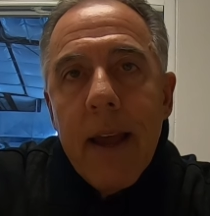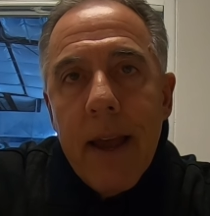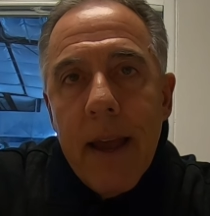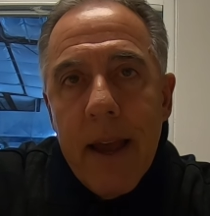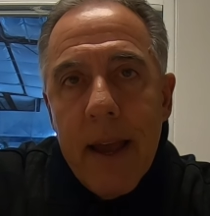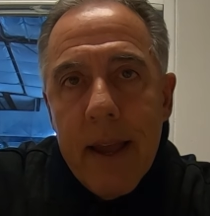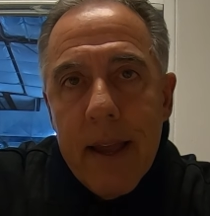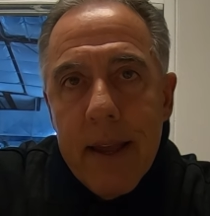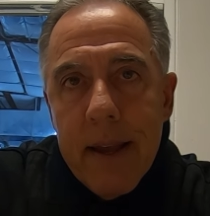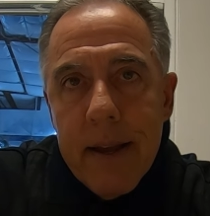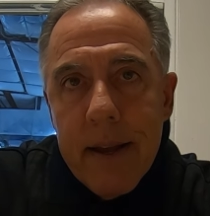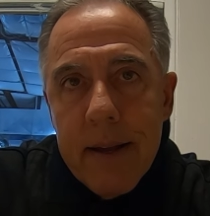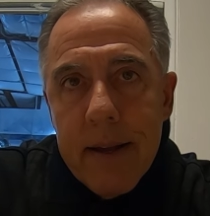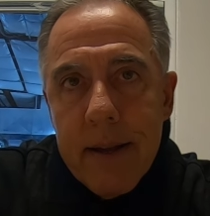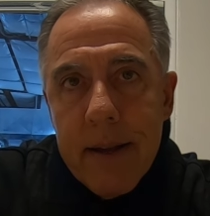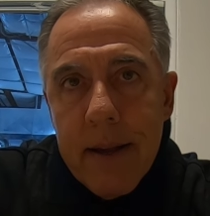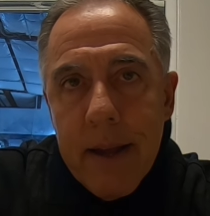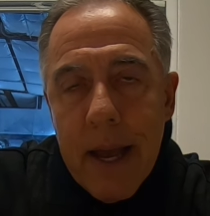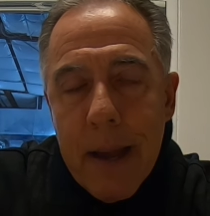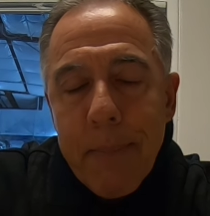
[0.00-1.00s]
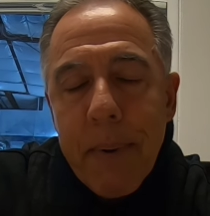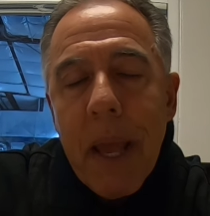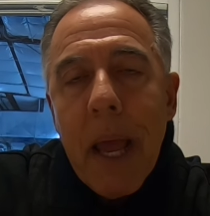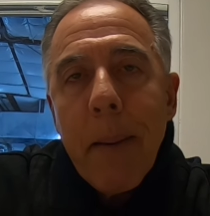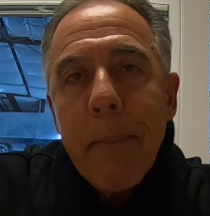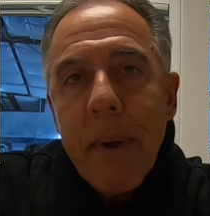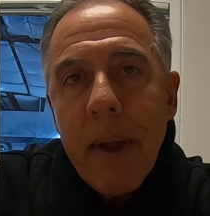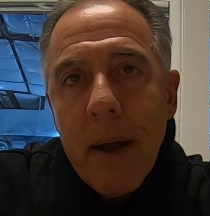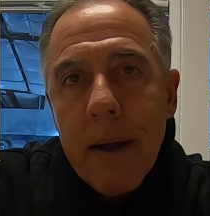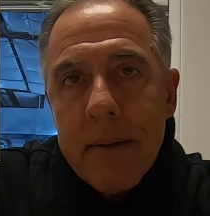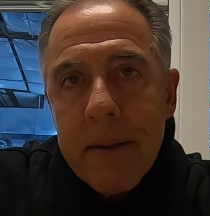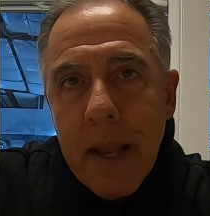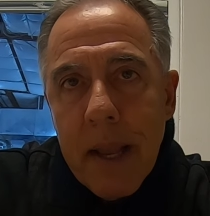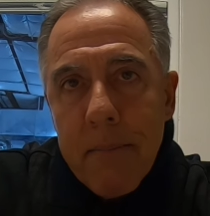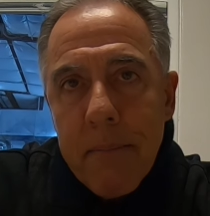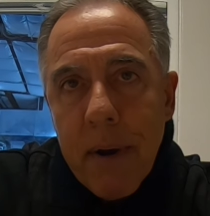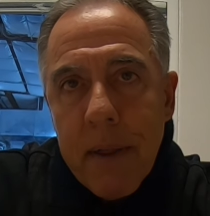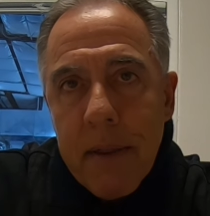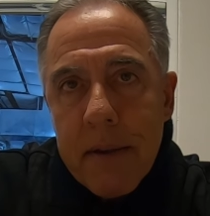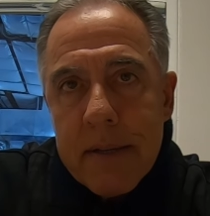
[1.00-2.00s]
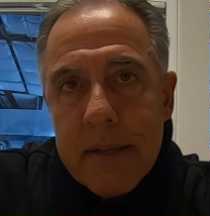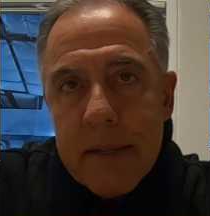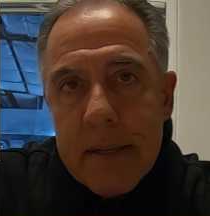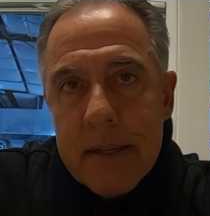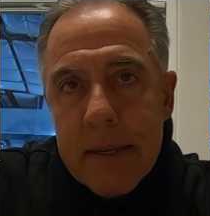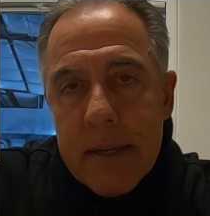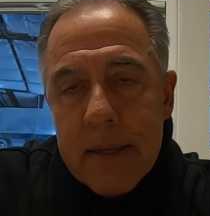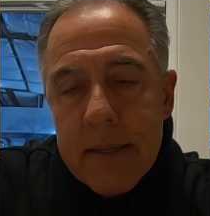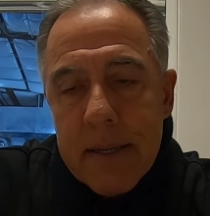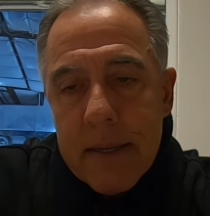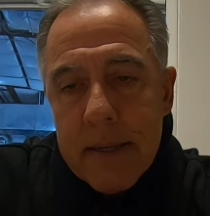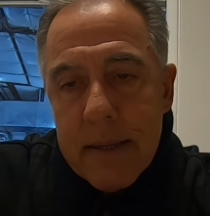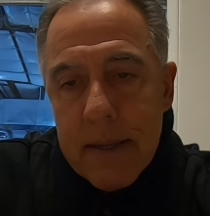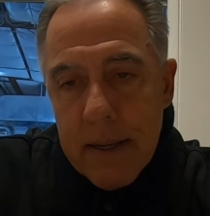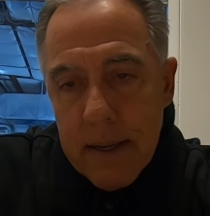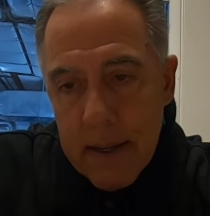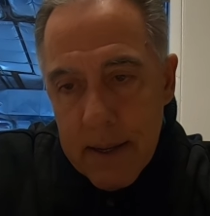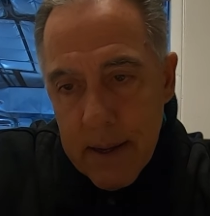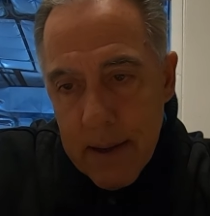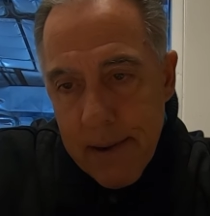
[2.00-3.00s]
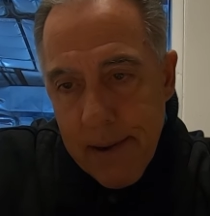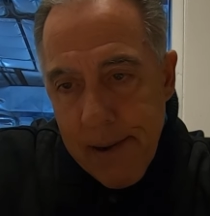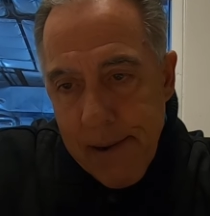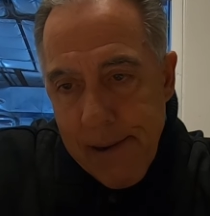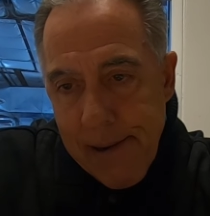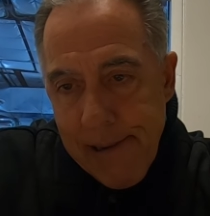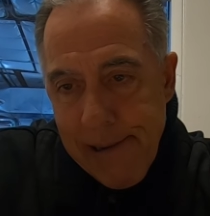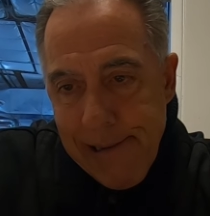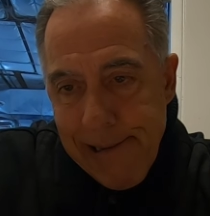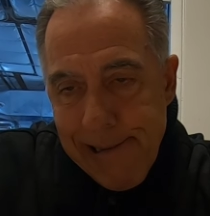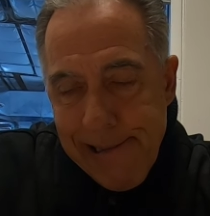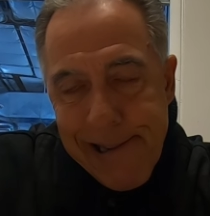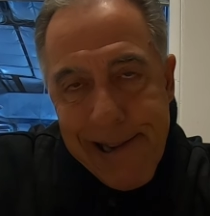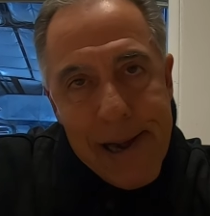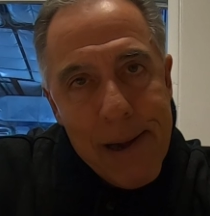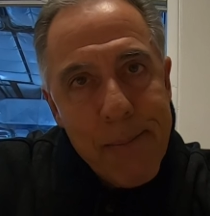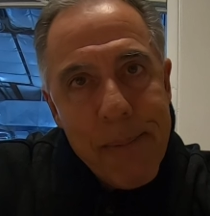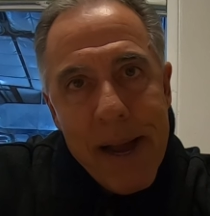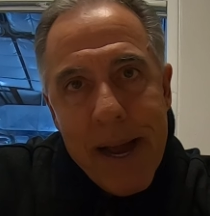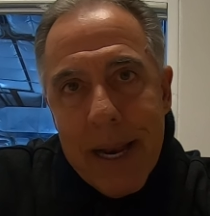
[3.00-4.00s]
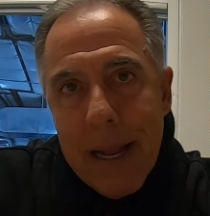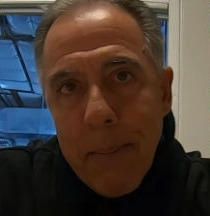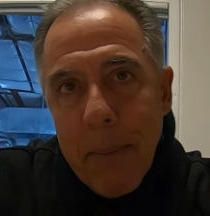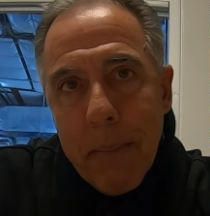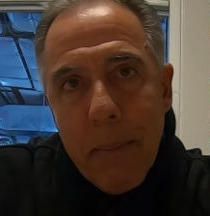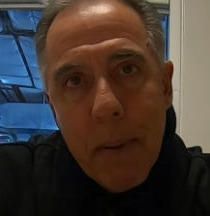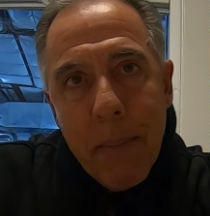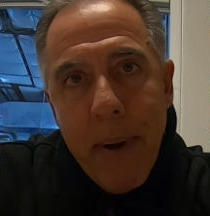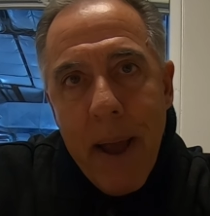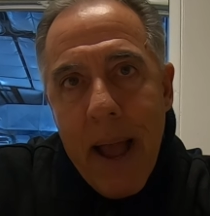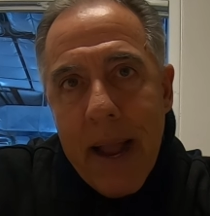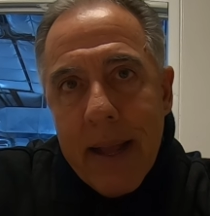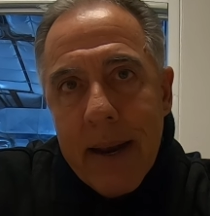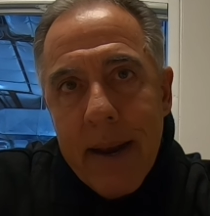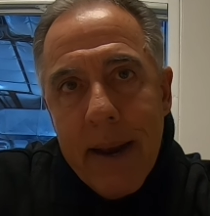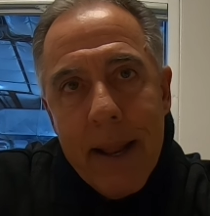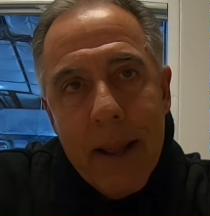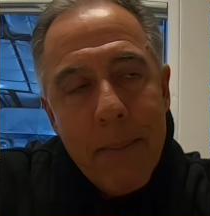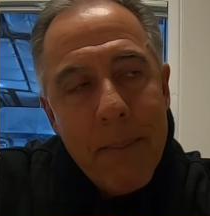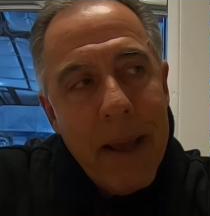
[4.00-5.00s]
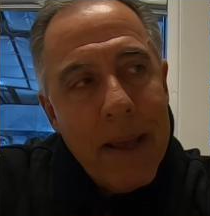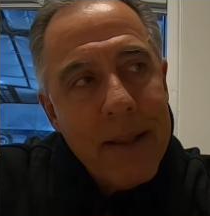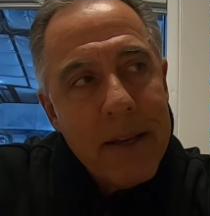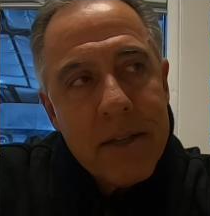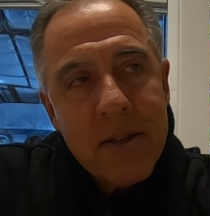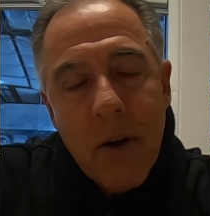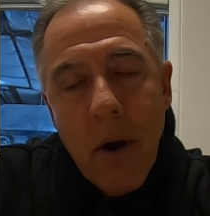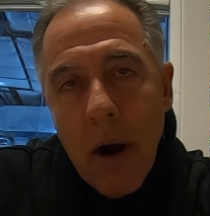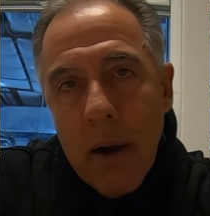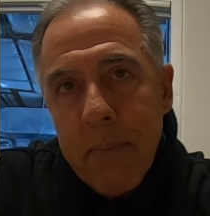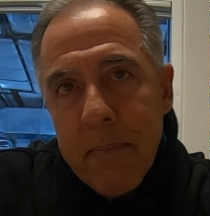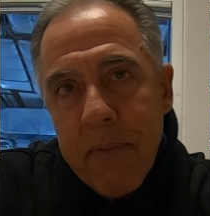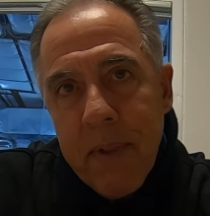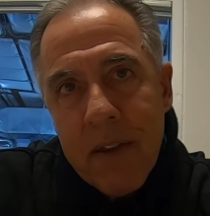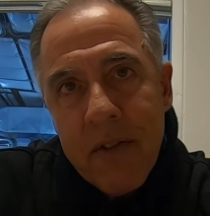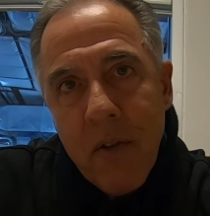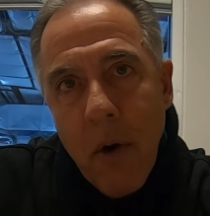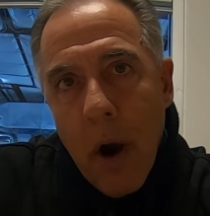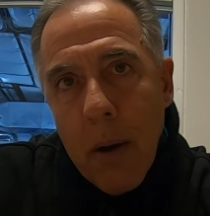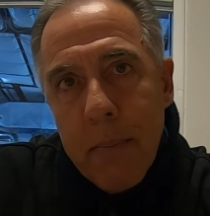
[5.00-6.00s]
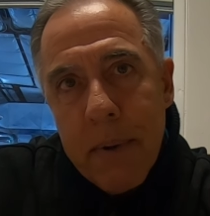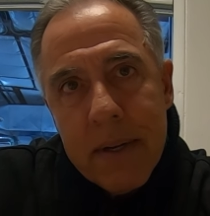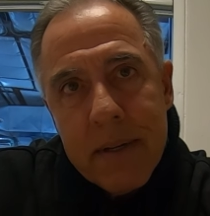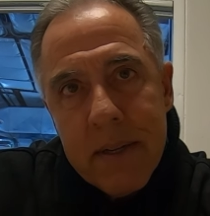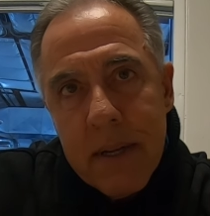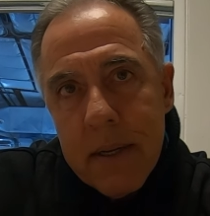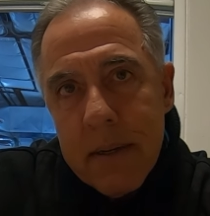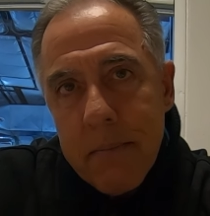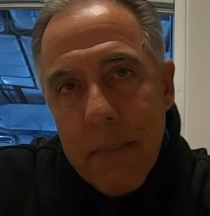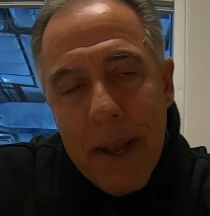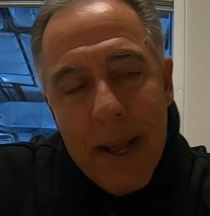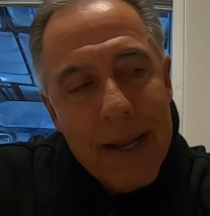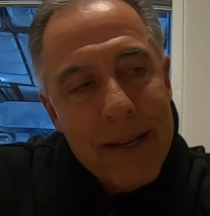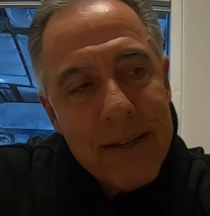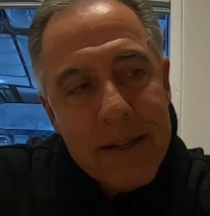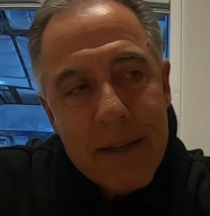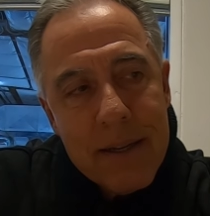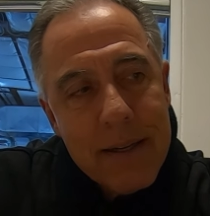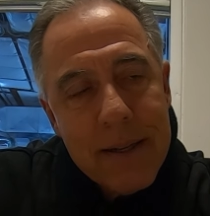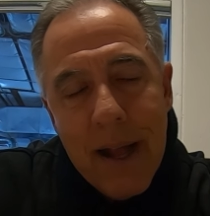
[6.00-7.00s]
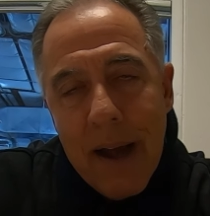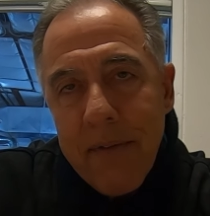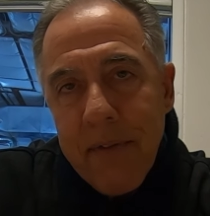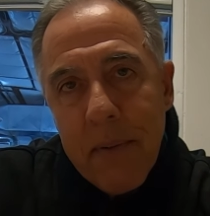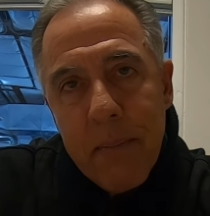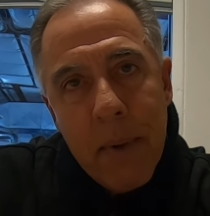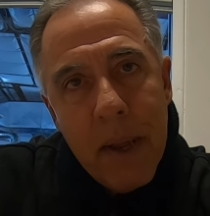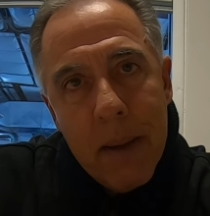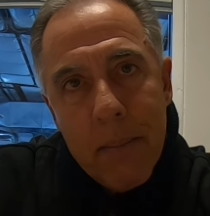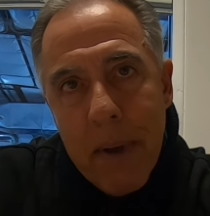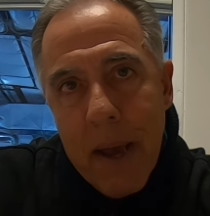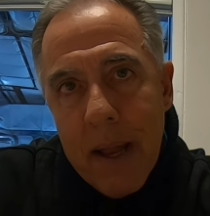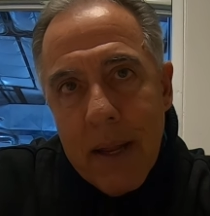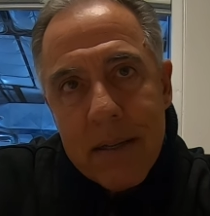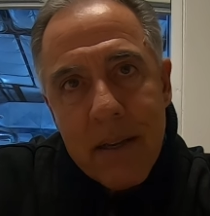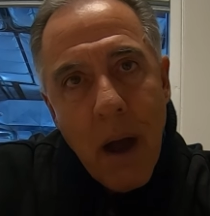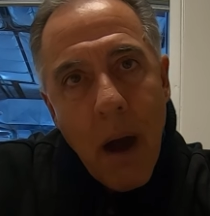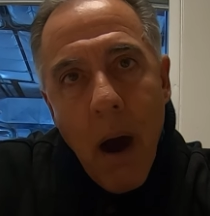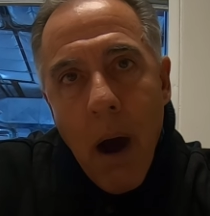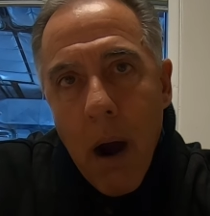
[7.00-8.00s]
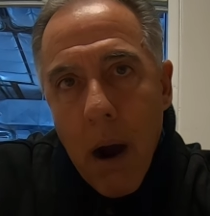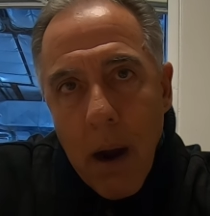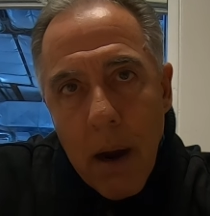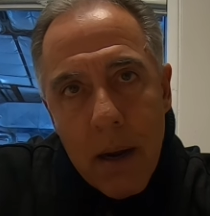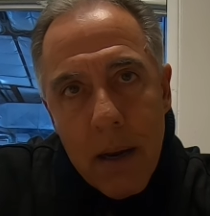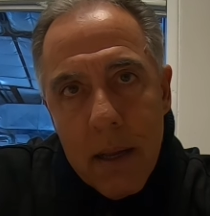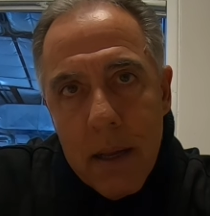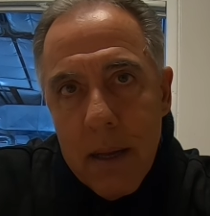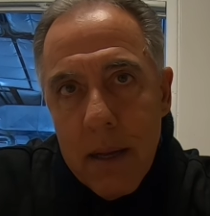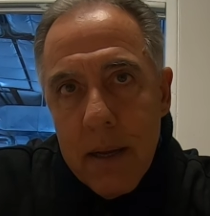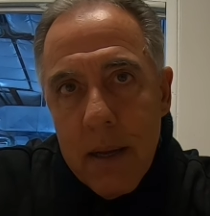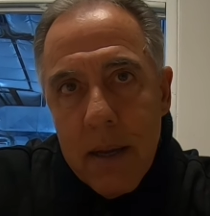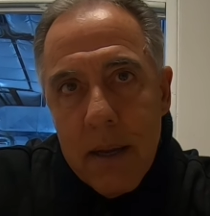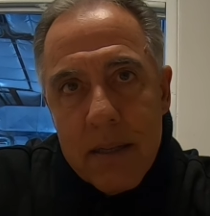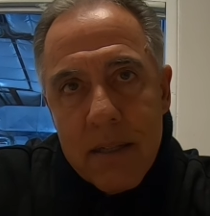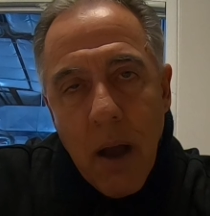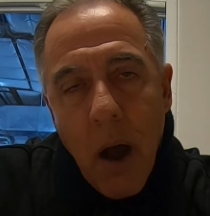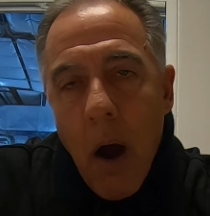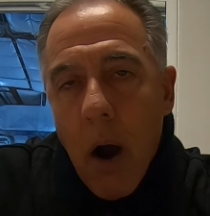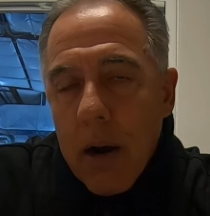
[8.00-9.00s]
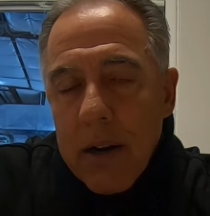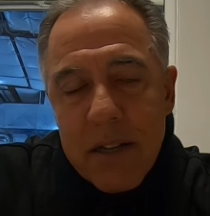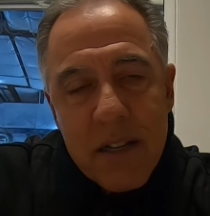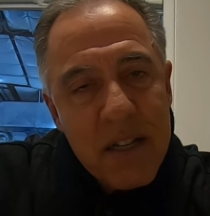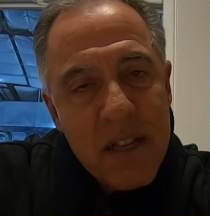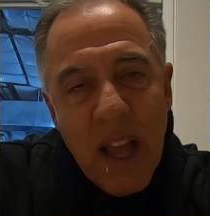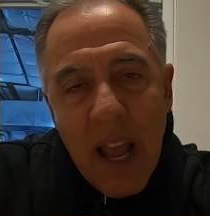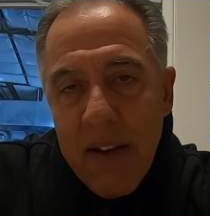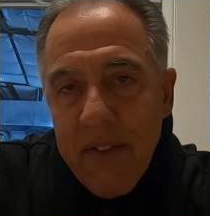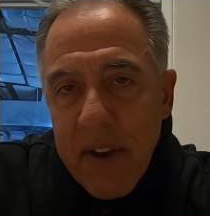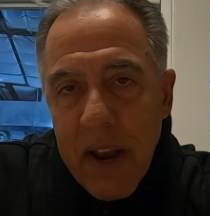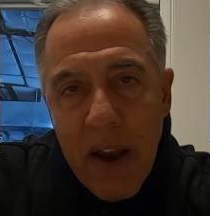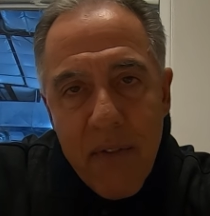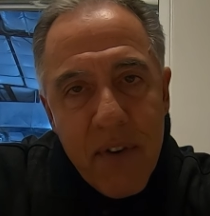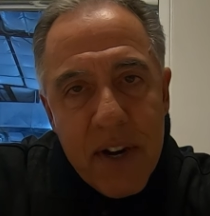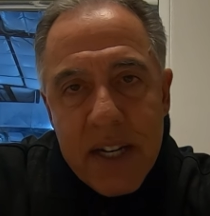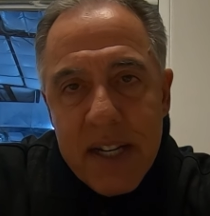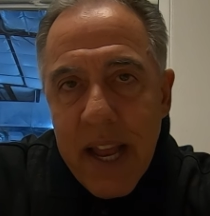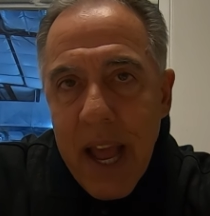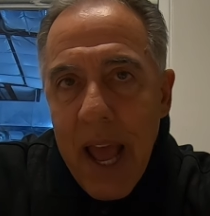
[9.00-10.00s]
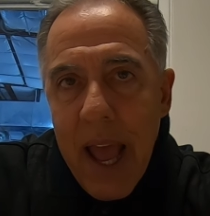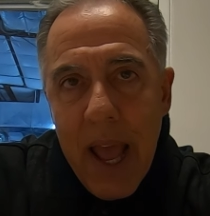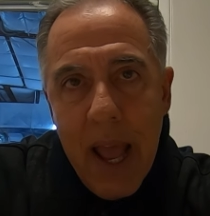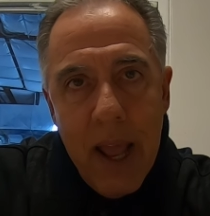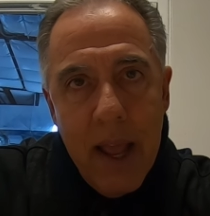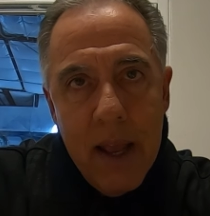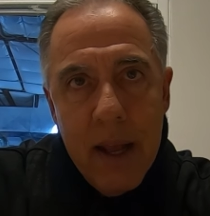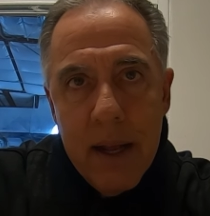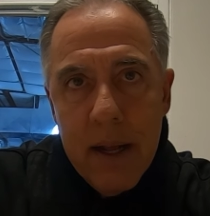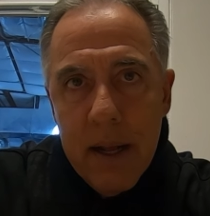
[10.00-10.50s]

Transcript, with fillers: Hey, happy happy hunt day, brothers and sisters. Yeah, man, I'm gonna be packing it in, man. This car this car business, man, it's just not for me, man. It's hard. It's hard slaving every day.